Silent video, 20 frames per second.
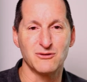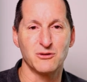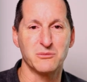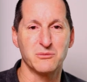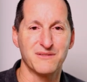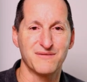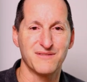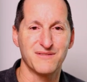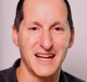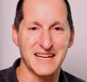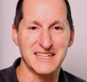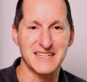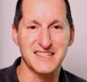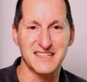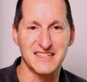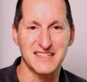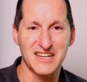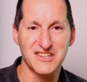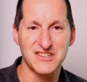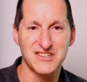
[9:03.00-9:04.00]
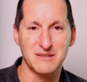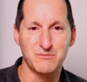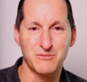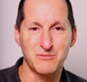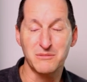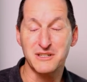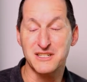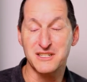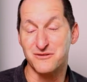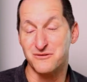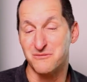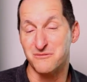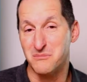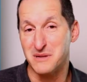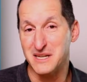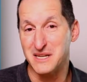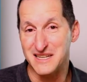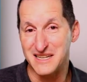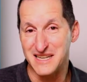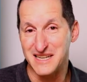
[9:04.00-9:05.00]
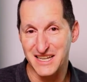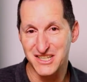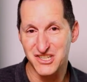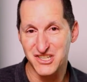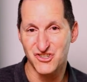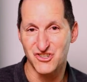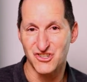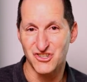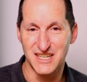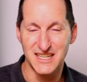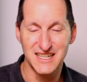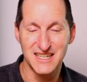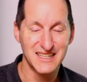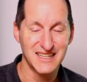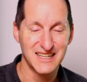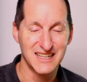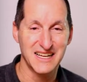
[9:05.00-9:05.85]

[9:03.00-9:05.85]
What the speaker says: be flying internationally probably till mid next year.